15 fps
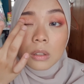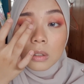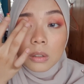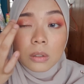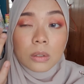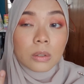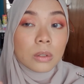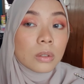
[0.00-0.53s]

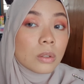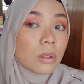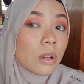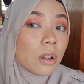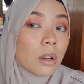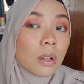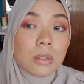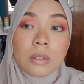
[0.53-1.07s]
Looks
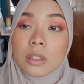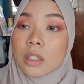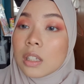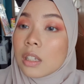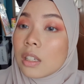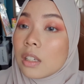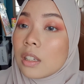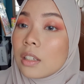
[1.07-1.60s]
so
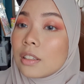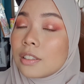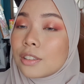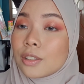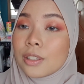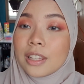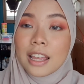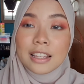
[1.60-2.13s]
good.
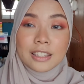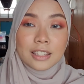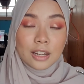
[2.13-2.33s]
So that's the